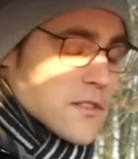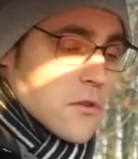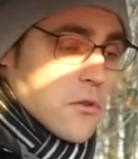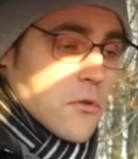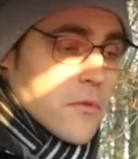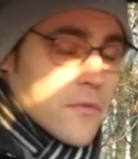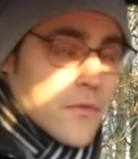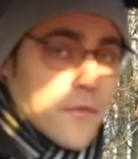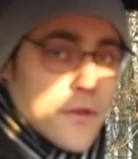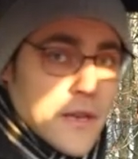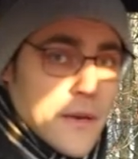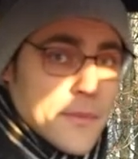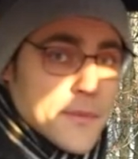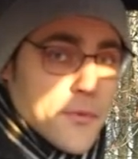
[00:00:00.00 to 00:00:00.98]
So if you have a
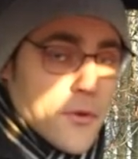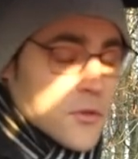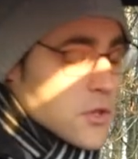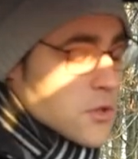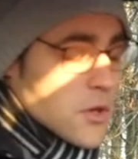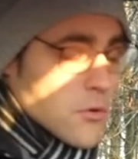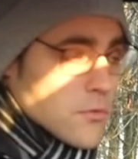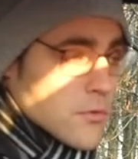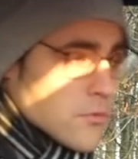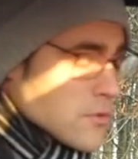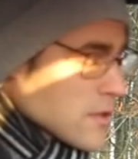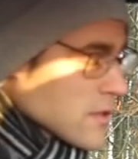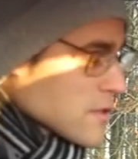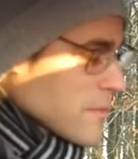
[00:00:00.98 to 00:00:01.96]
club sport, you don't
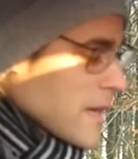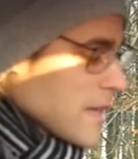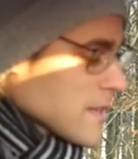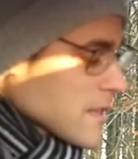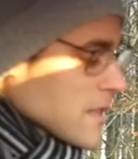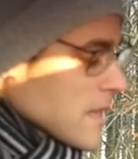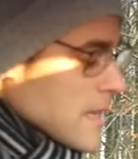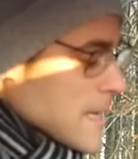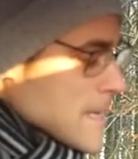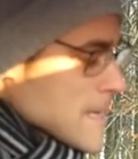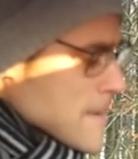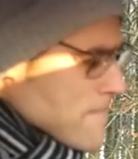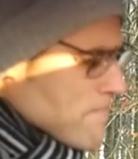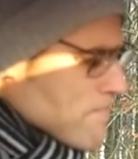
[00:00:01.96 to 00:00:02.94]
lose space, and
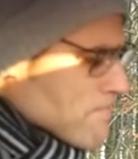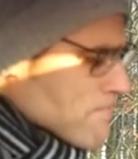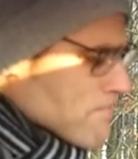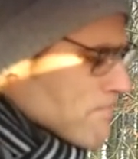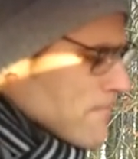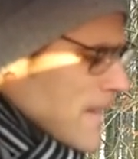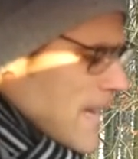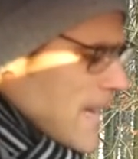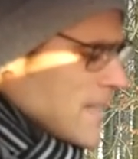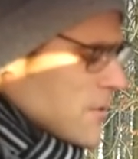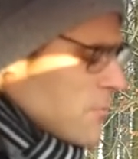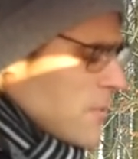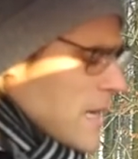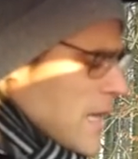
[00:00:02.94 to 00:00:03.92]
mm,
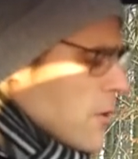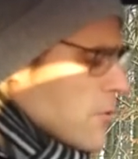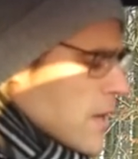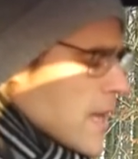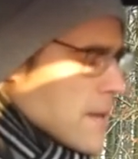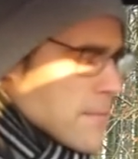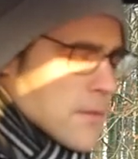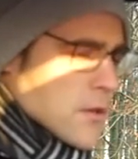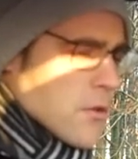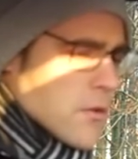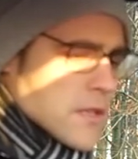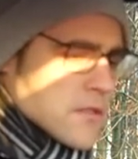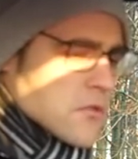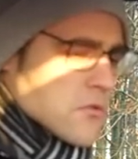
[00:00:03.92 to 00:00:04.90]
it's really okay. You
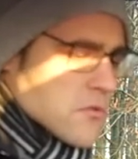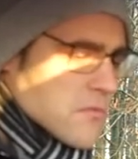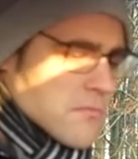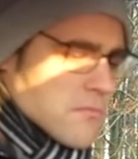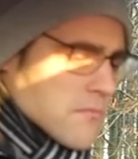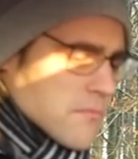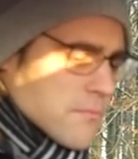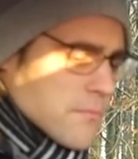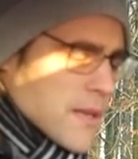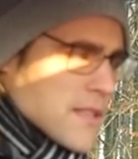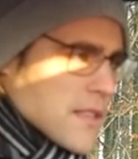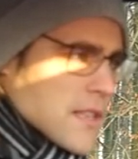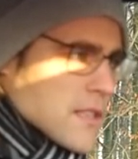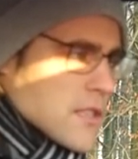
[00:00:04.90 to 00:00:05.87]
know, it's
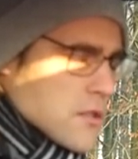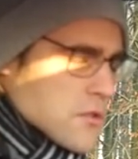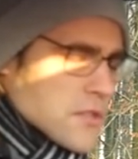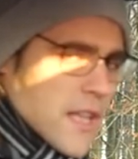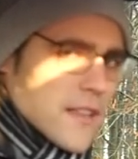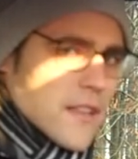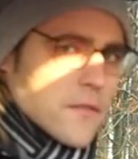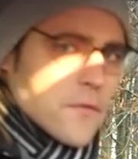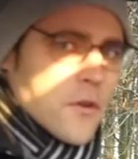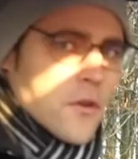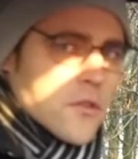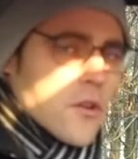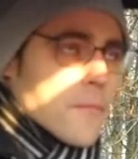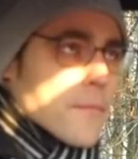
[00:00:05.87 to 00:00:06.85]
basically standard
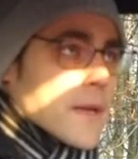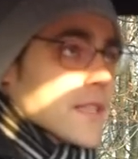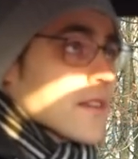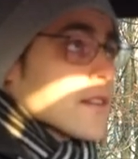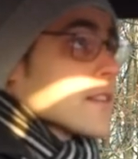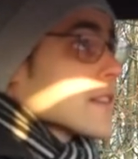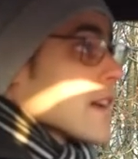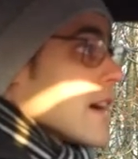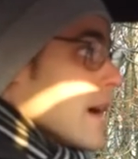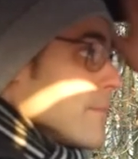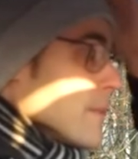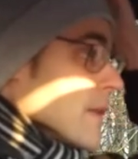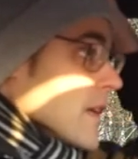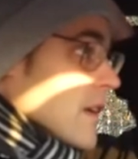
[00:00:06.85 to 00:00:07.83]
for a compact car.
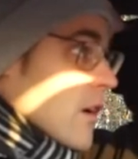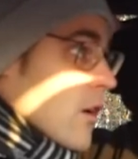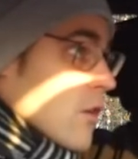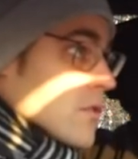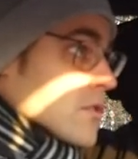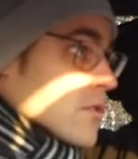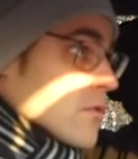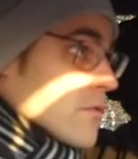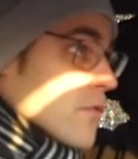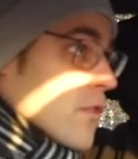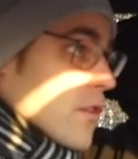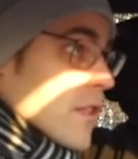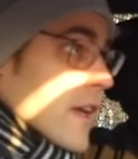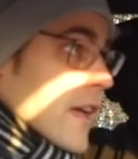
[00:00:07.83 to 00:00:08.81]
Also
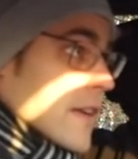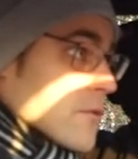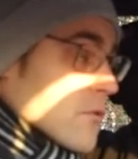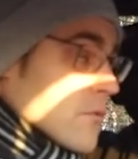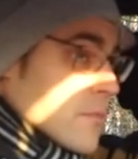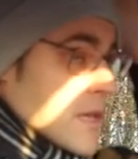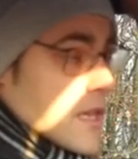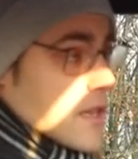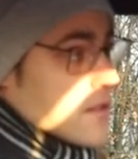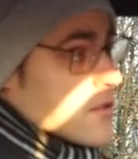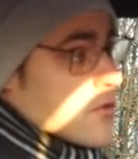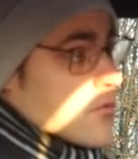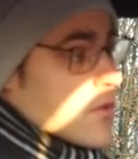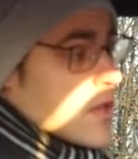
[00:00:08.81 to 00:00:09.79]
for the headroom here in
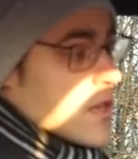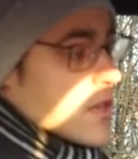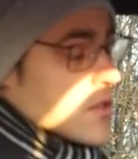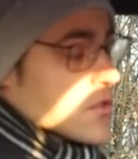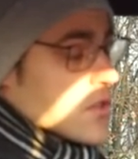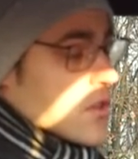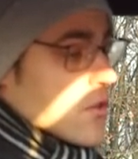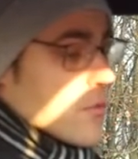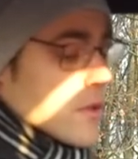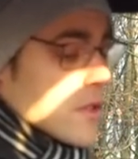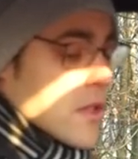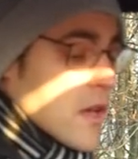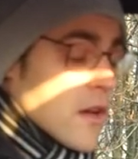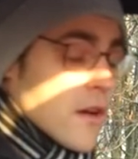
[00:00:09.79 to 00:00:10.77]
the rear, so
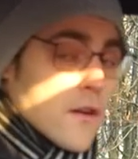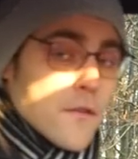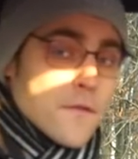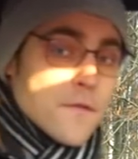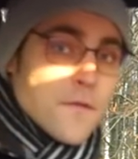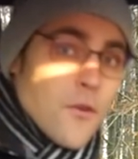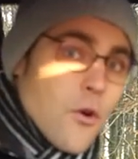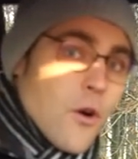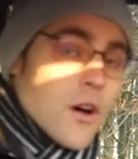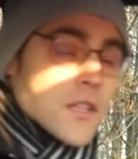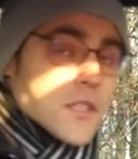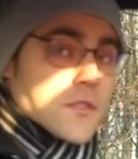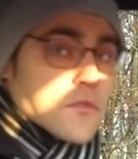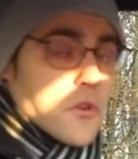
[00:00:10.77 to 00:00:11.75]
with four
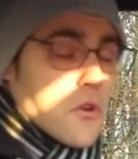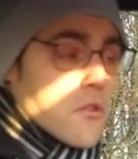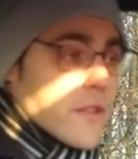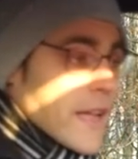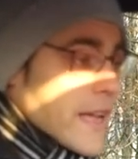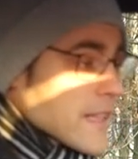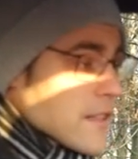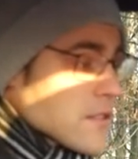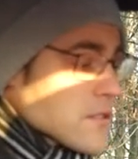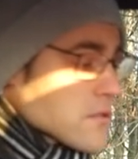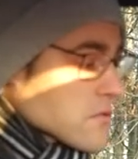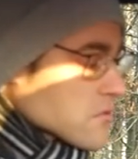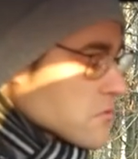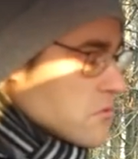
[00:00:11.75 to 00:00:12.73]
tall
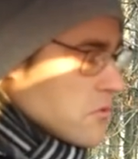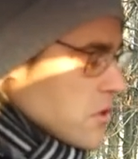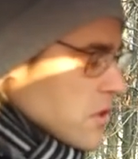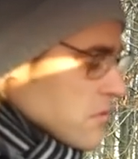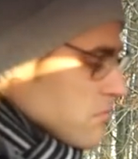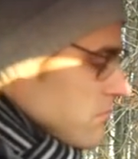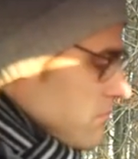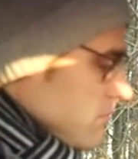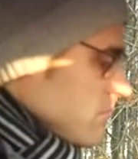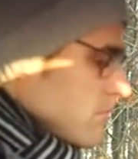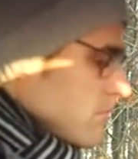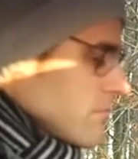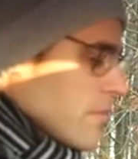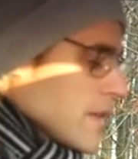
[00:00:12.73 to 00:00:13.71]
adults, you can
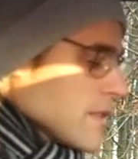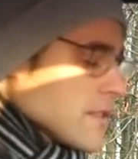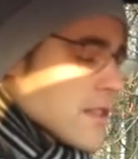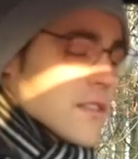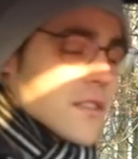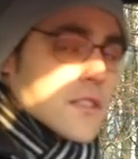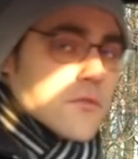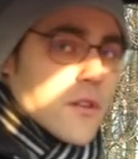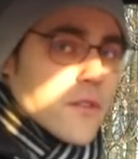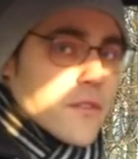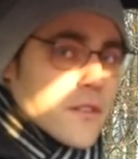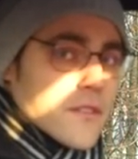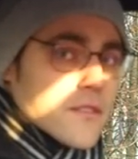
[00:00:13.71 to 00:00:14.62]
basically travel.